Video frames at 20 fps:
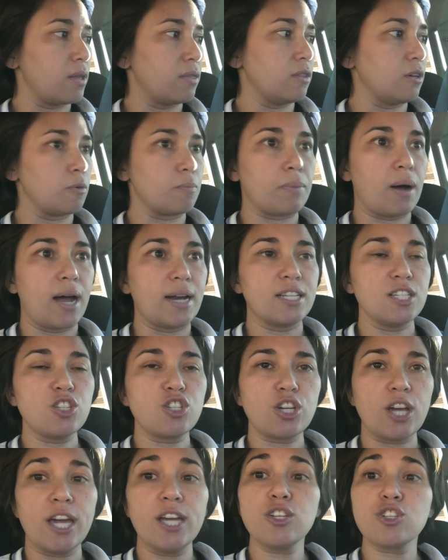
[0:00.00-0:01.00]
their
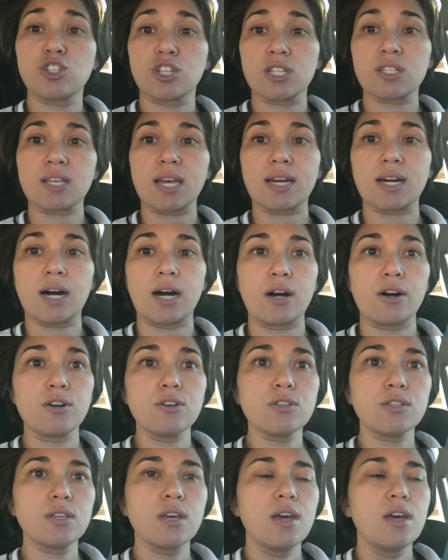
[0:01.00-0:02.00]
bodies change just like
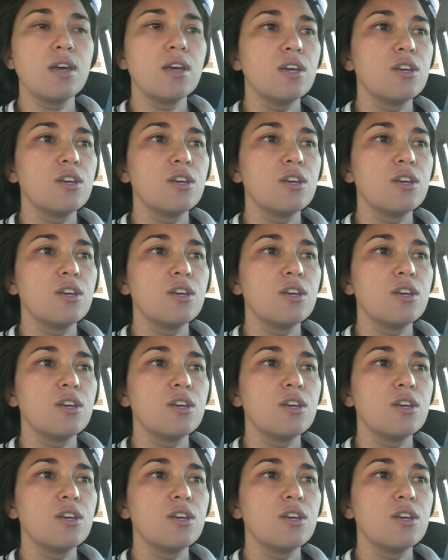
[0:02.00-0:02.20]
ours.